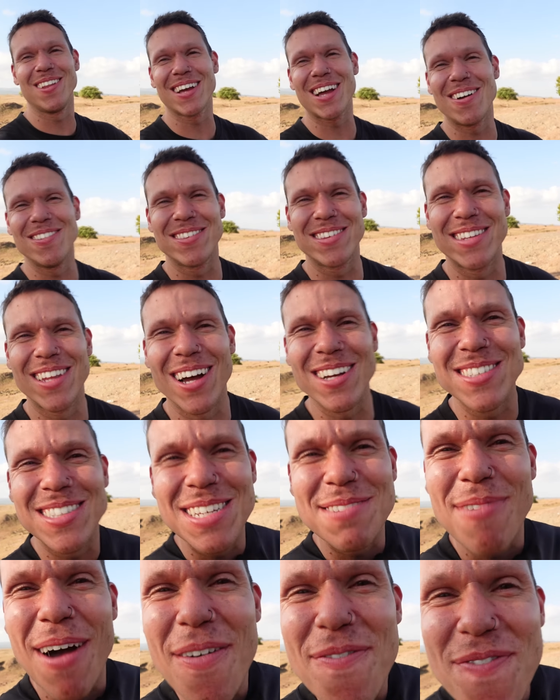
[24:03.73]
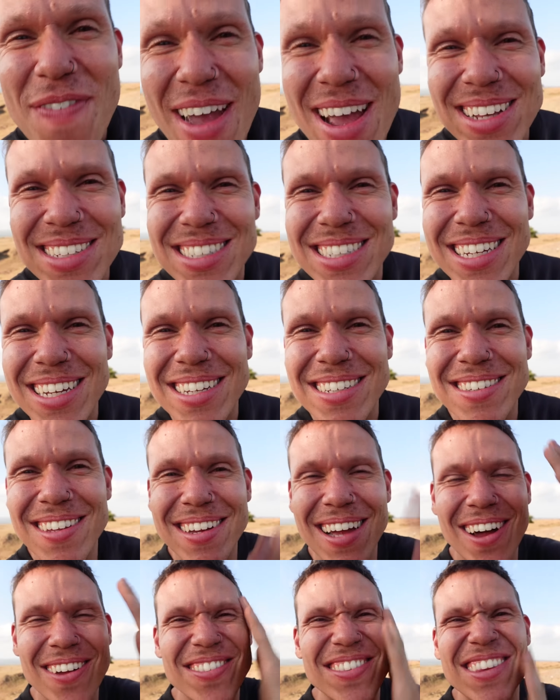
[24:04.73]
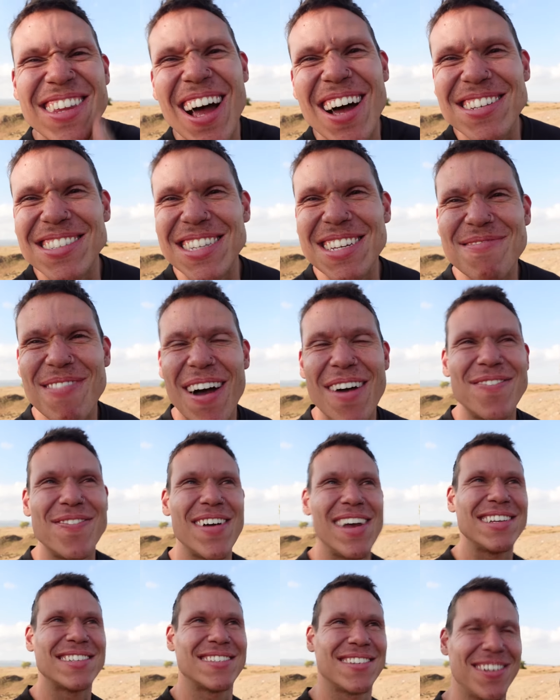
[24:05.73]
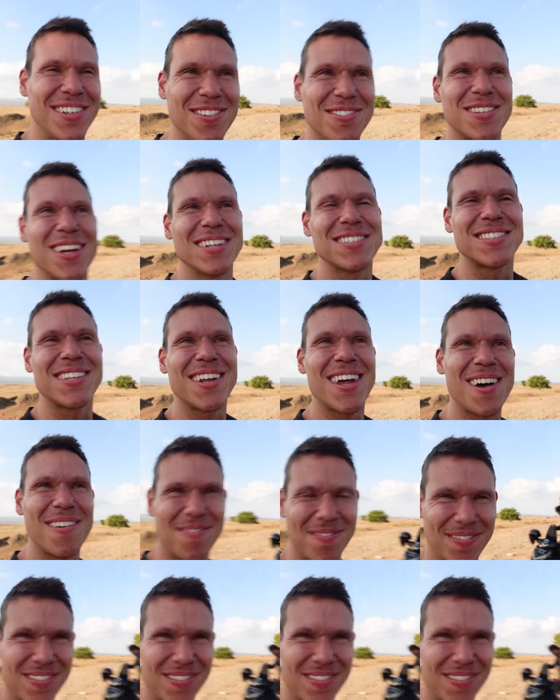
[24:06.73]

look how dusty my face is. Are you dusted up?